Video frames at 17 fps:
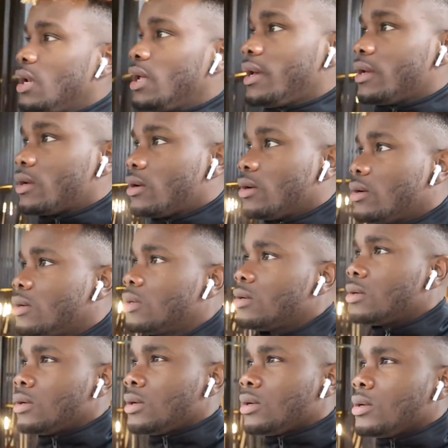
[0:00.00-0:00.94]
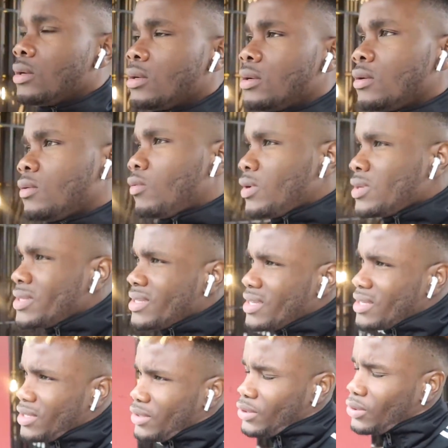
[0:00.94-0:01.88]
Like one
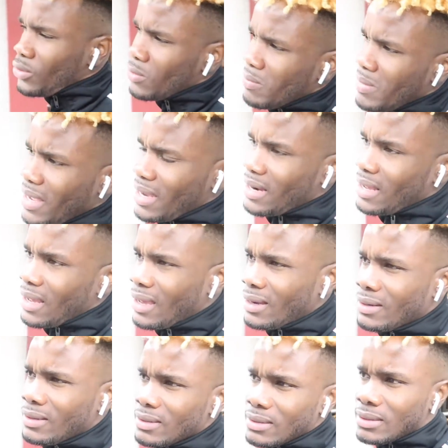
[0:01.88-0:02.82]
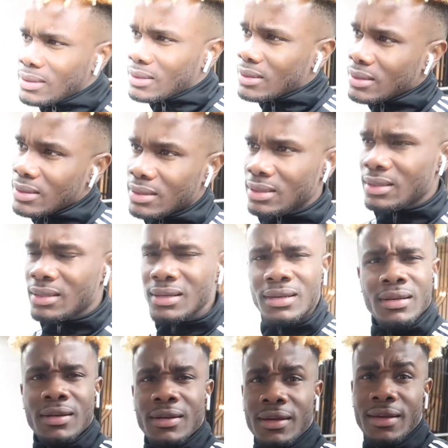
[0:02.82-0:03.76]
says to Manhattan,
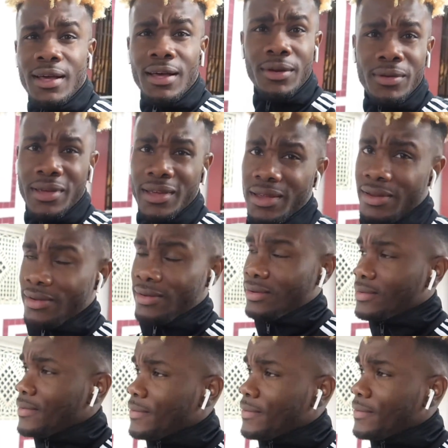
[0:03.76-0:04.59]
I don't get it.